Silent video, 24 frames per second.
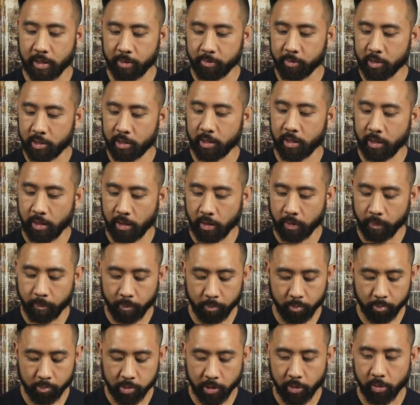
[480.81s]
I'm seeing
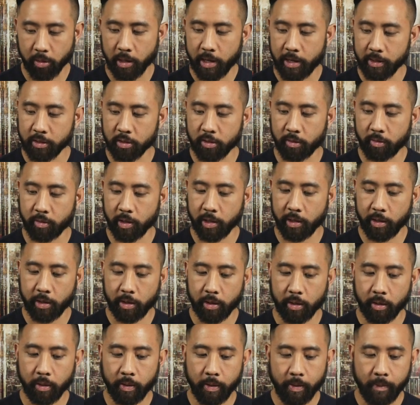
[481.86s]
blue lights over
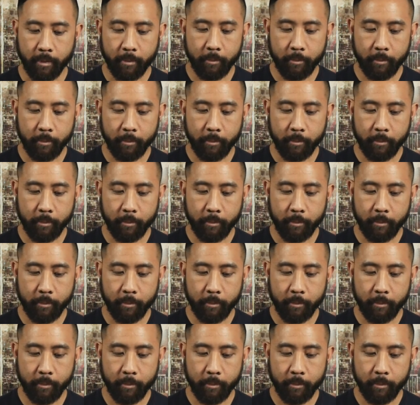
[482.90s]
here,